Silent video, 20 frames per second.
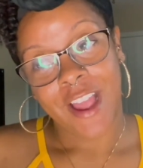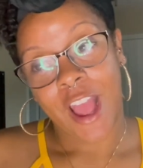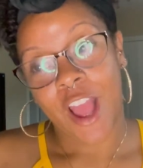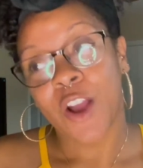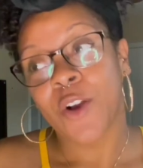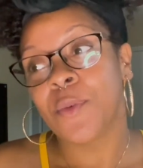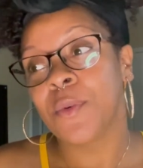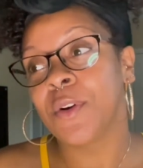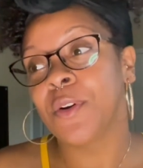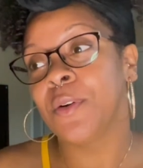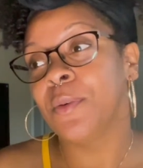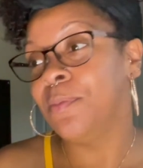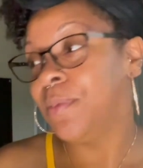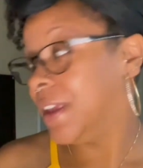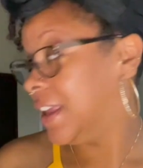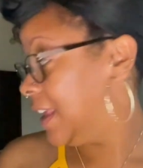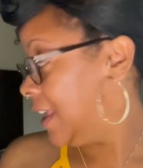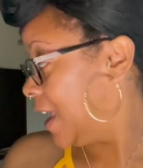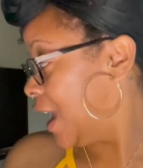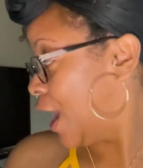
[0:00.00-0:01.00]
I will
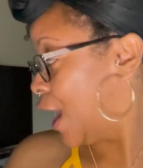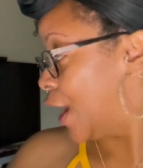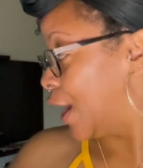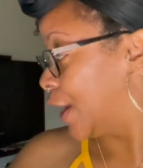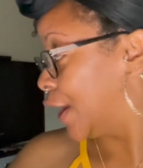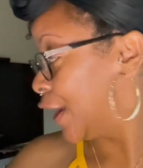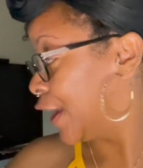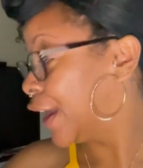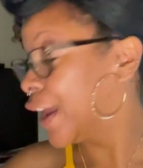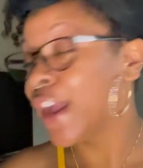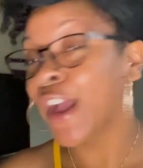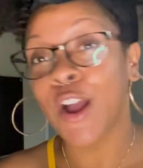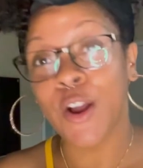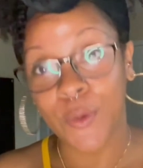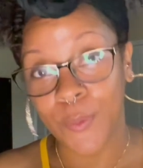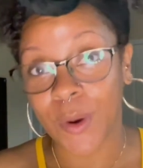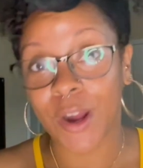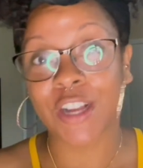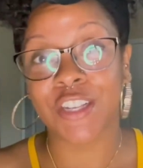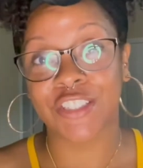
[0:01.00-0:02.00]
be
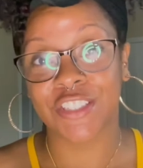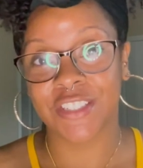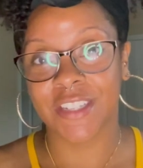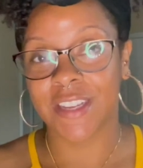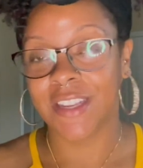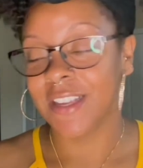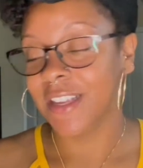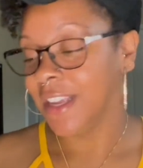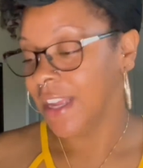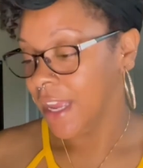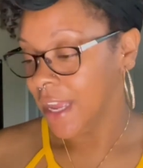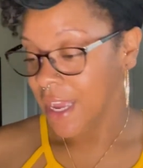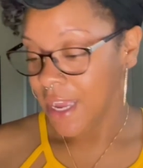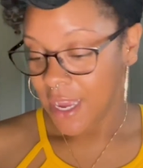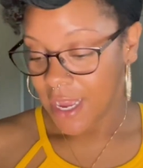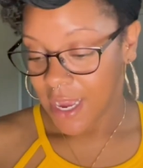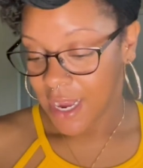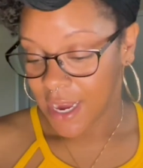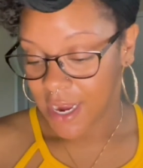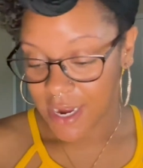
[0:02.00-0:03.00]
co-washing.
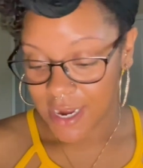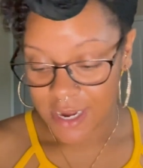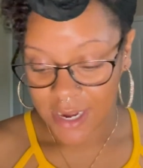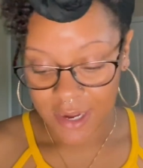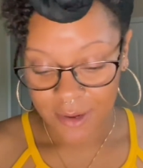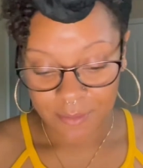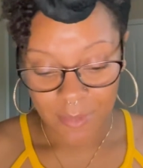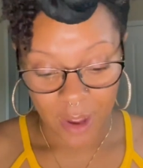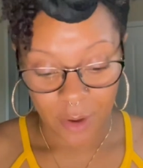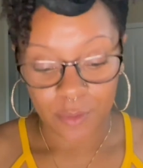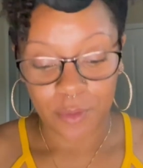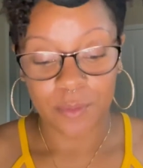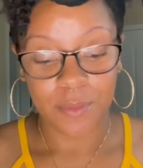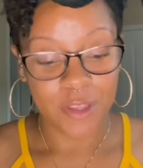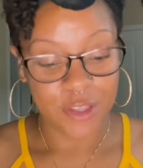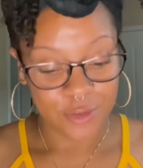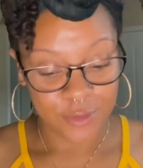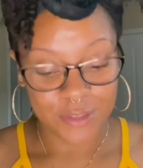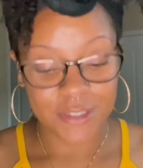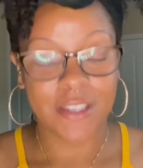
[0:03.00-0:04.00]
I will be
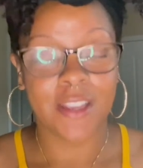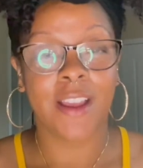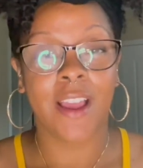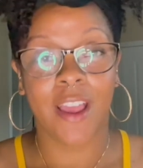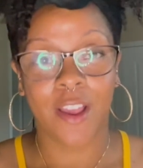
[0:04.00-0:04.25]
using a